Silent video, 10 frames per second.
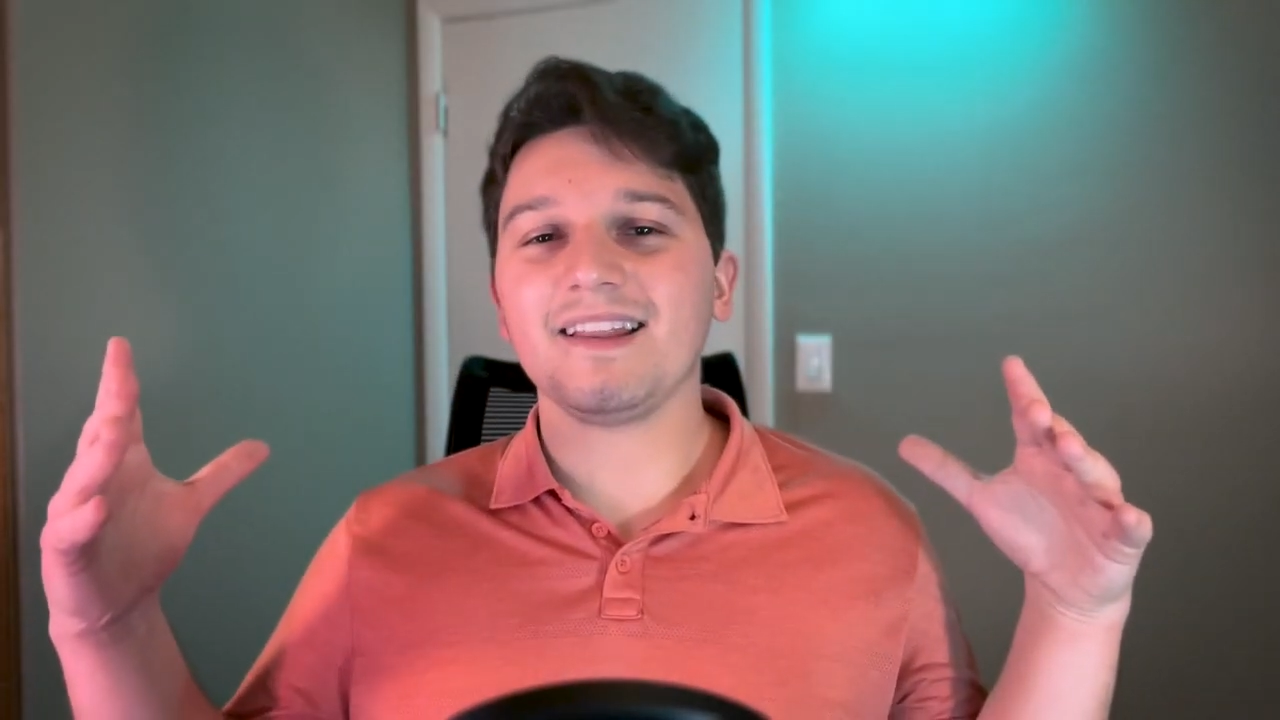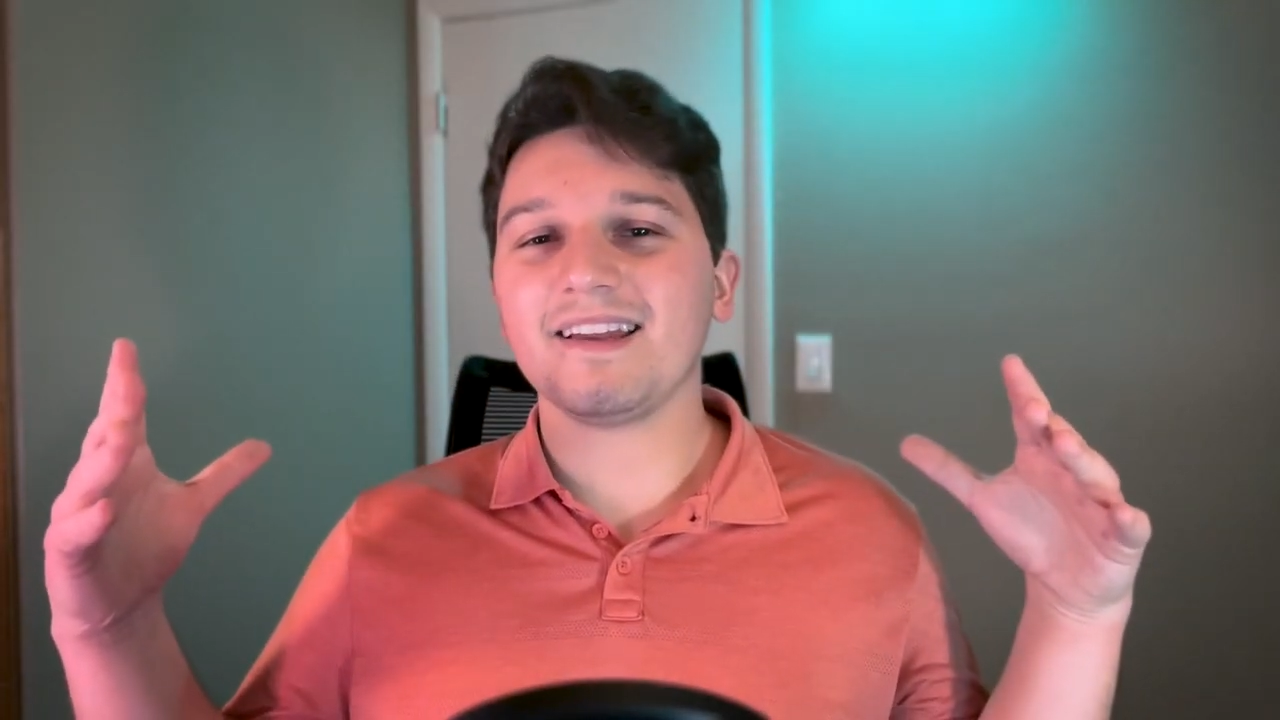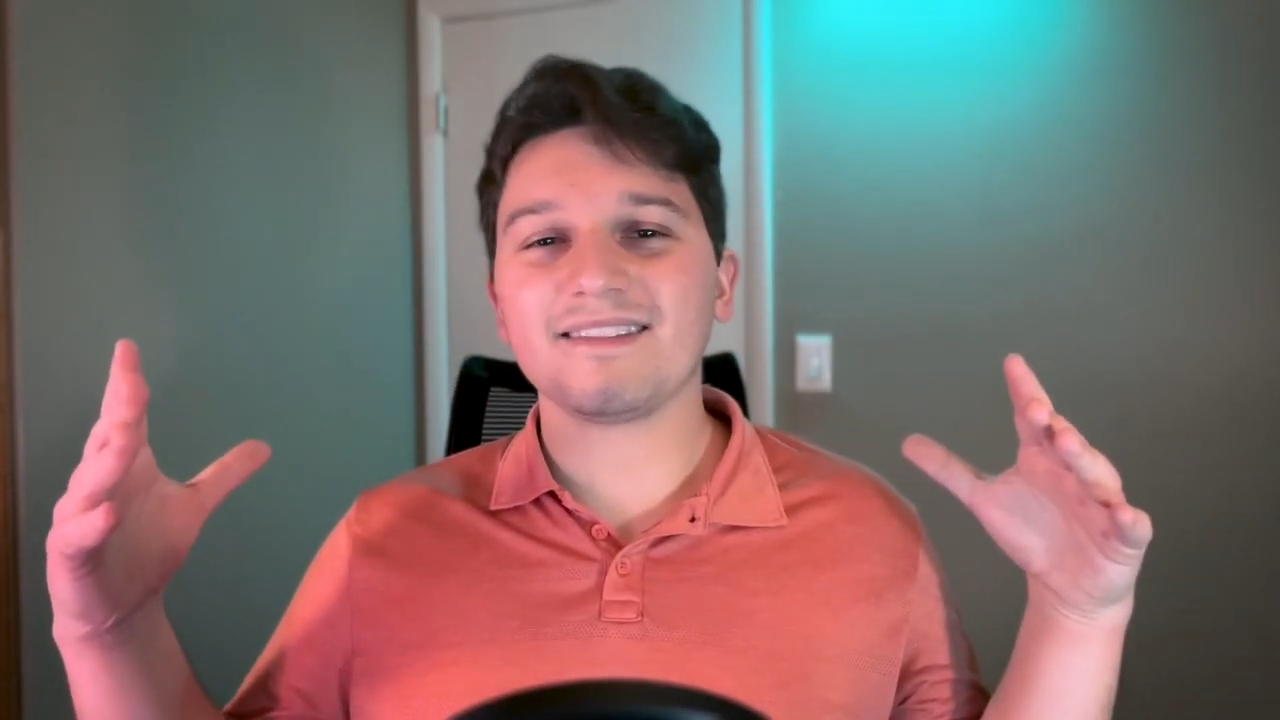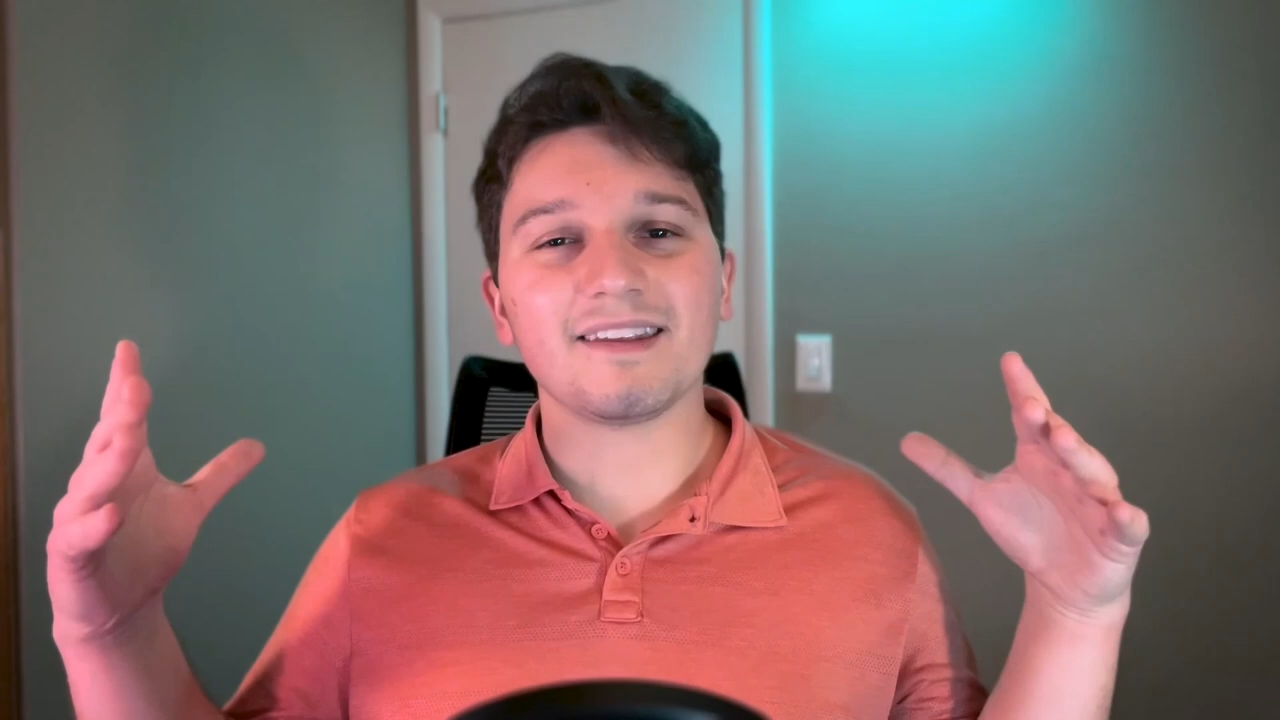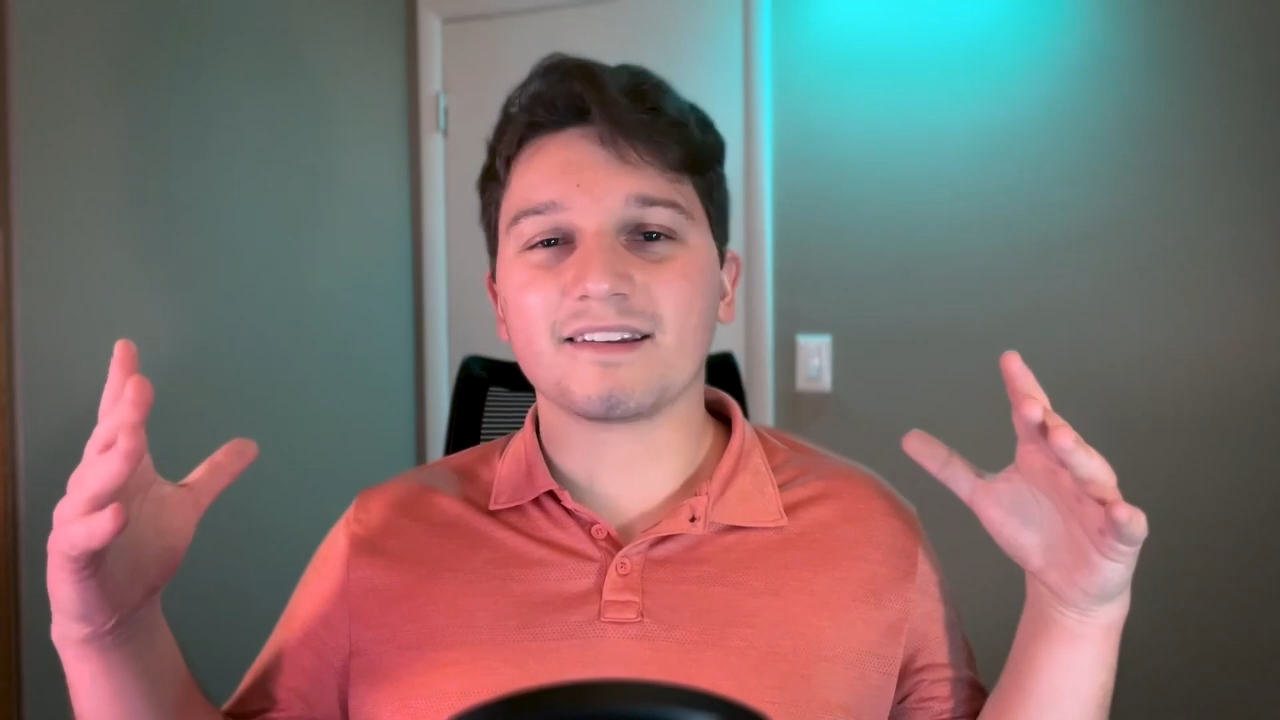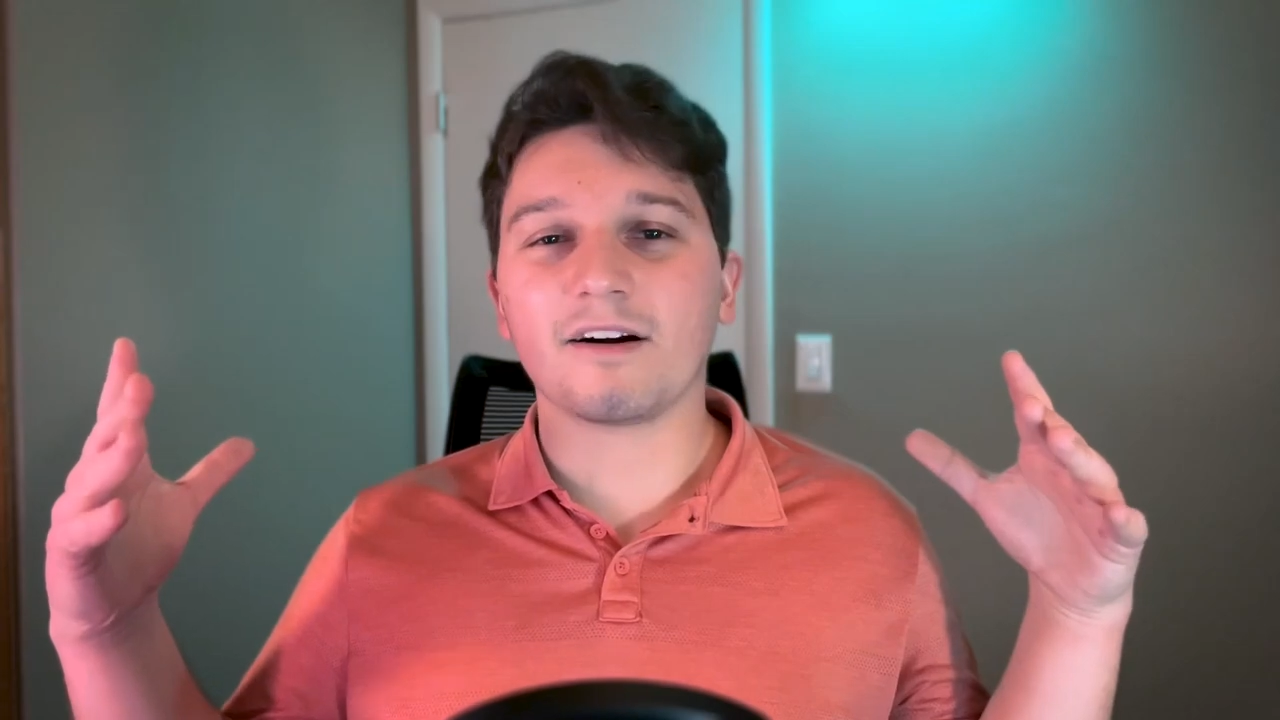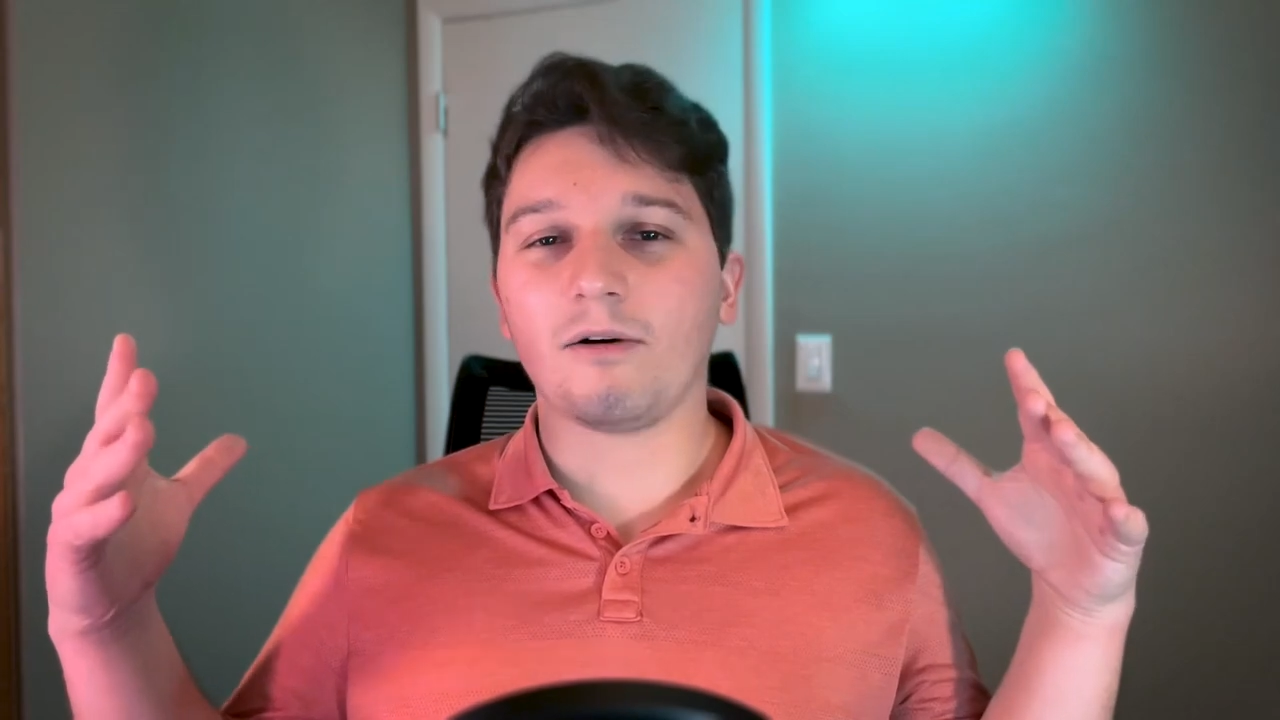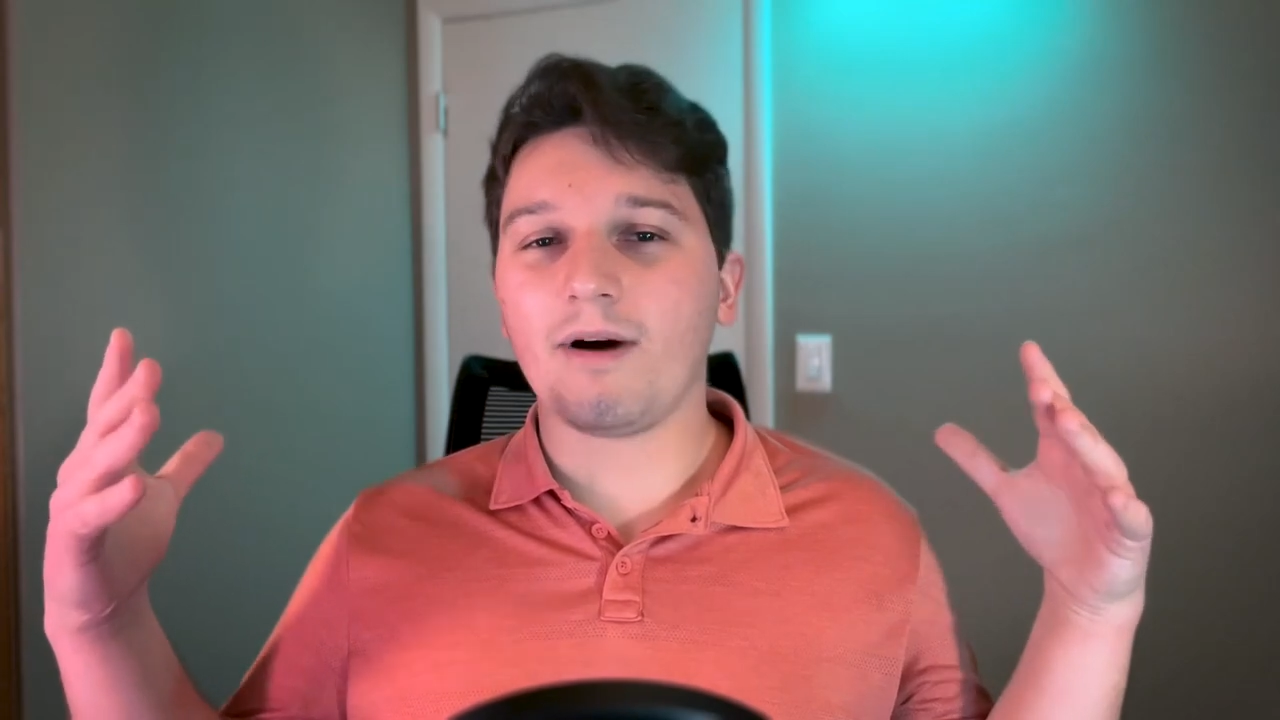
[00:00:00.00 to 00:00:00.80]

likes this girl.